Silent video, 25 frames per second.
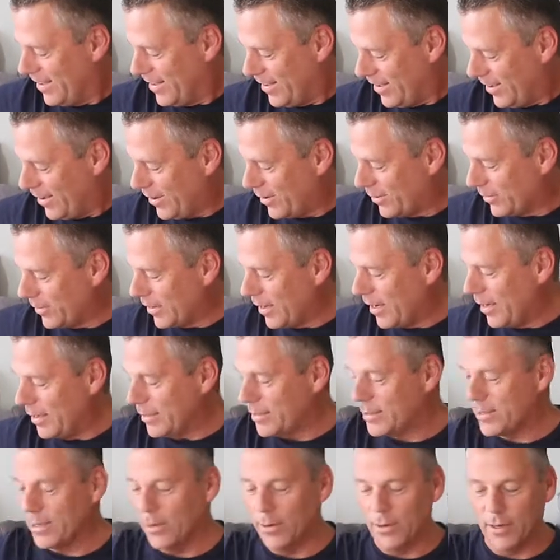All
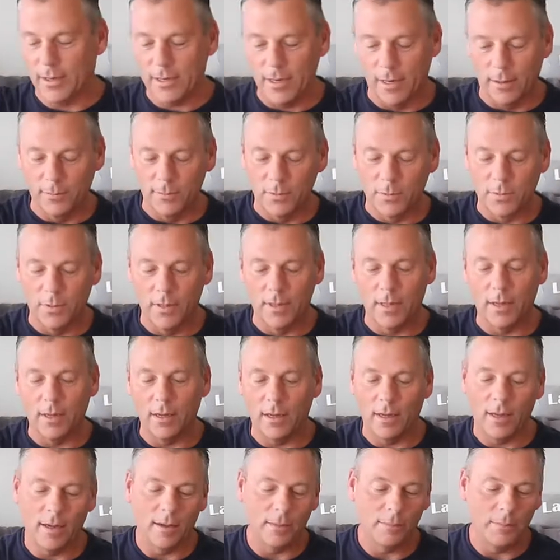right, so it comes with
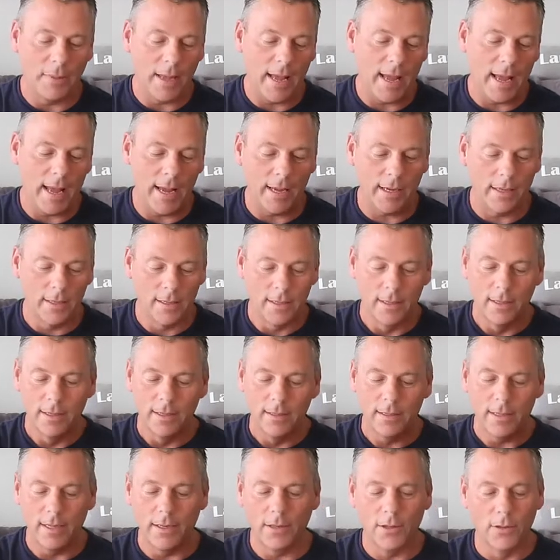a bag
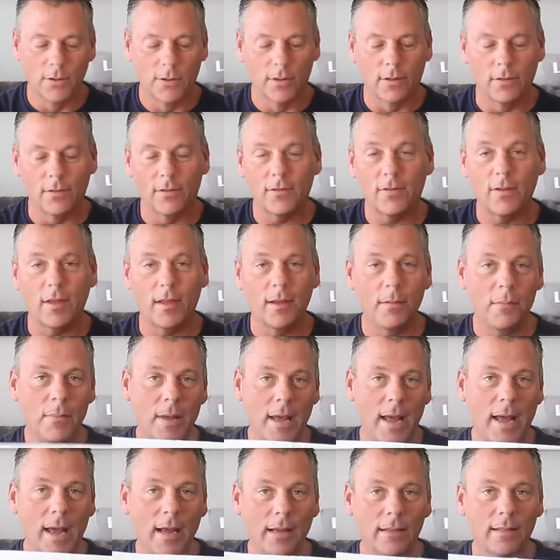that you can send
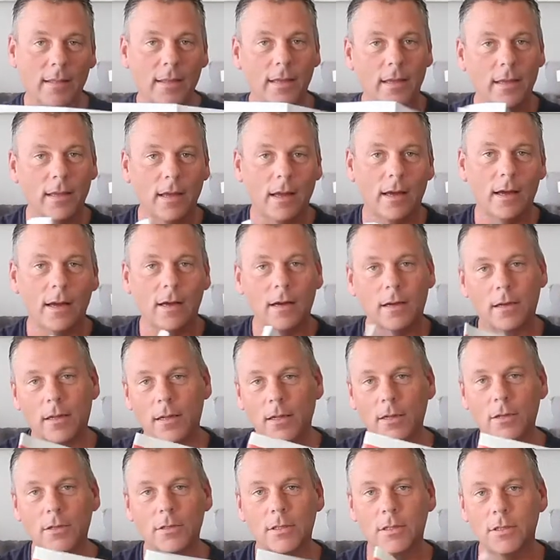back the
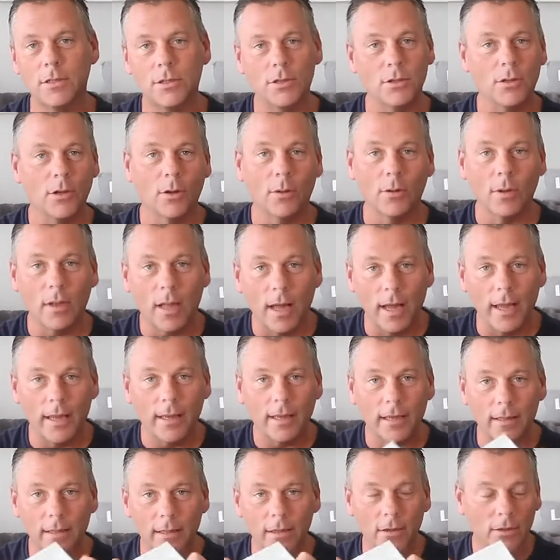clothes that you don't
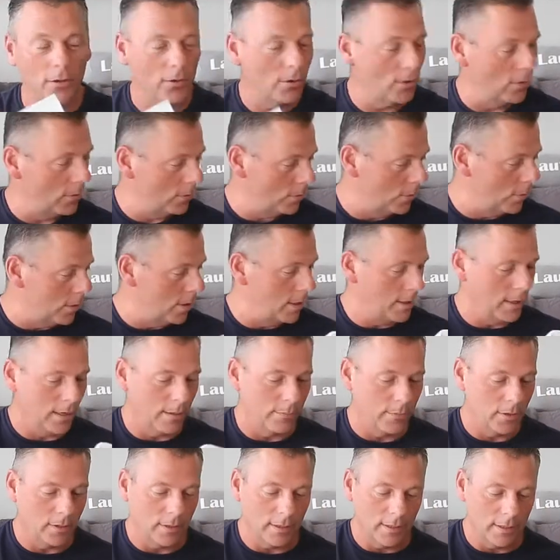like and that you don't want.
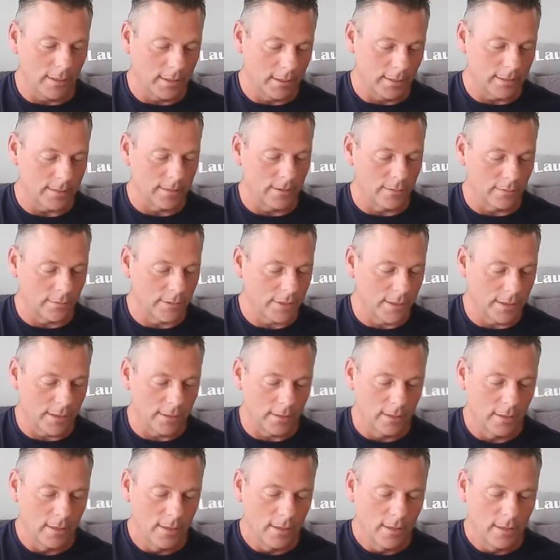I'm going to lay this over
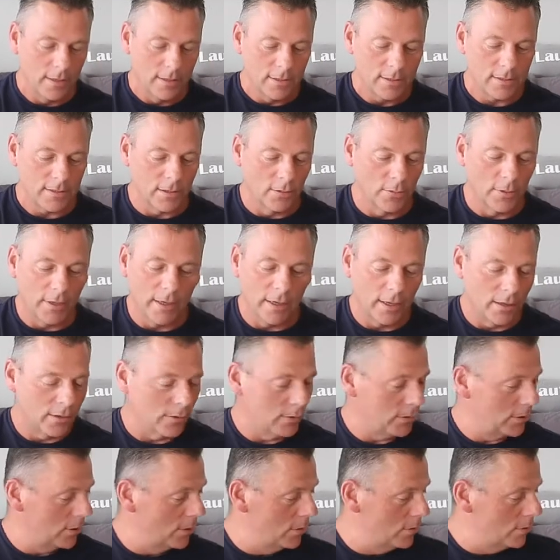here so we
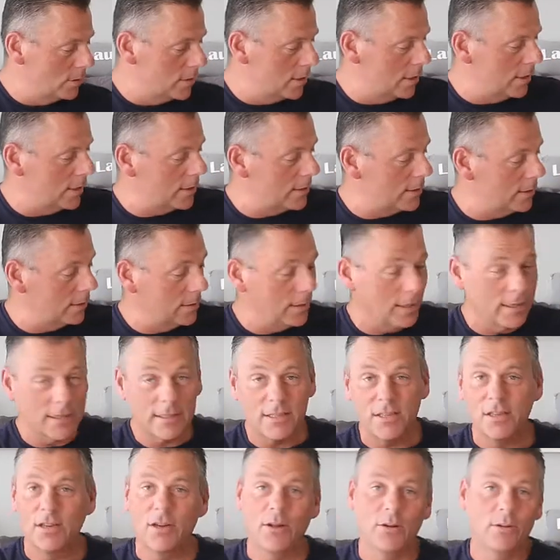don't use this
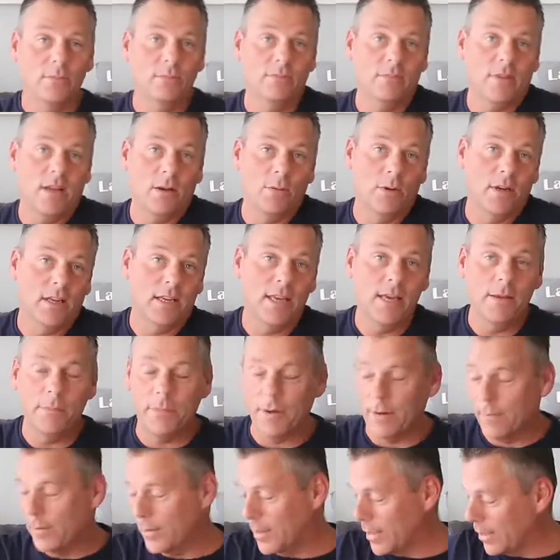unless, I want to
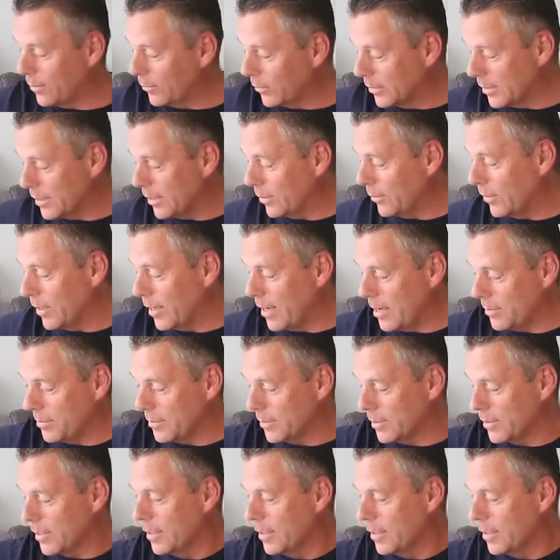keep everything. We'll see what happens.